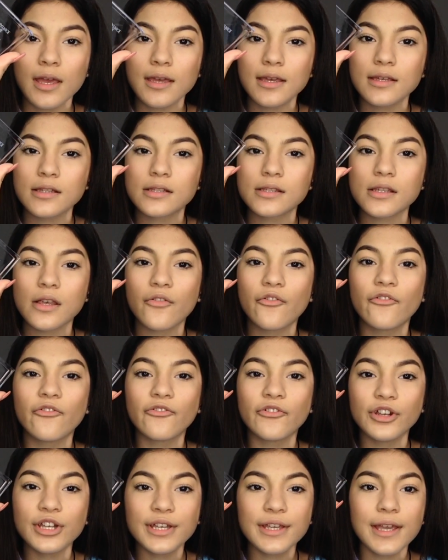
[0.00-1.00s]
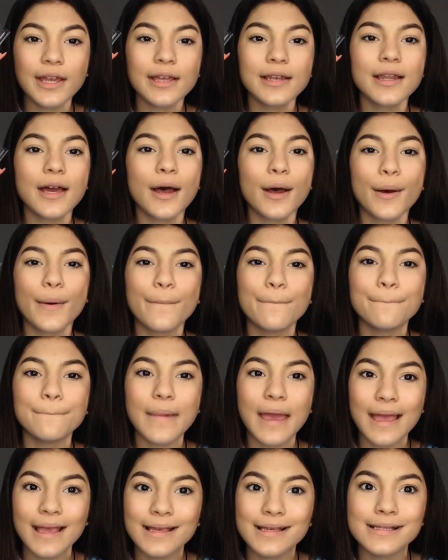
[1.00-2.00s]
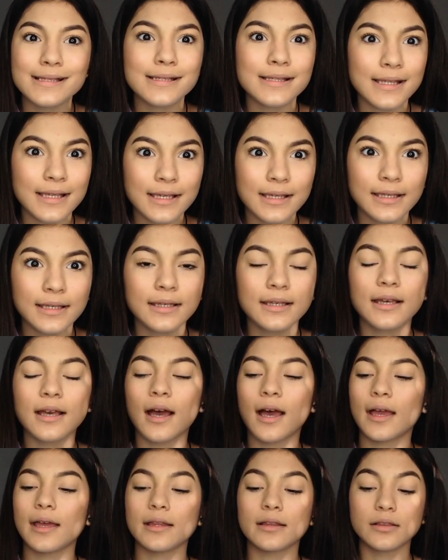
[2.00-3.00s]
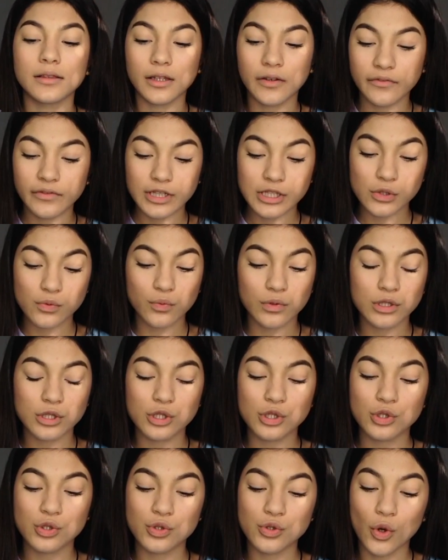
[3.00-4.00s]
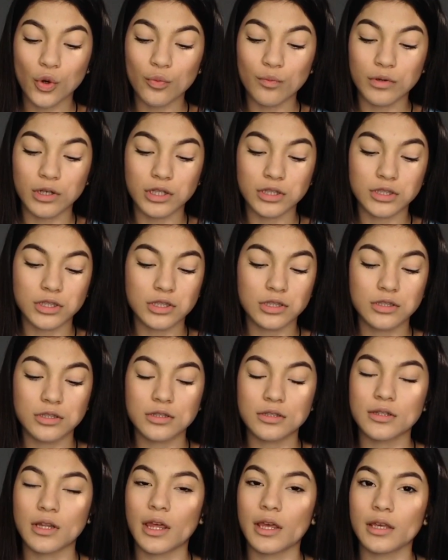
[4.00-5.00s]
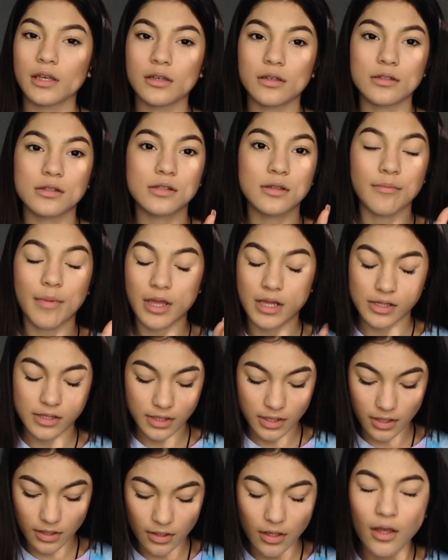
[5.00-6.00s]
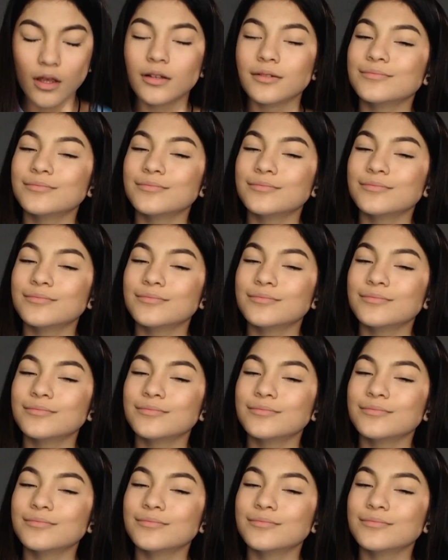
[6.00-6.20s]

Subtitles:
It's freaking amazing. I love this one so much. It's just like, it's amazing.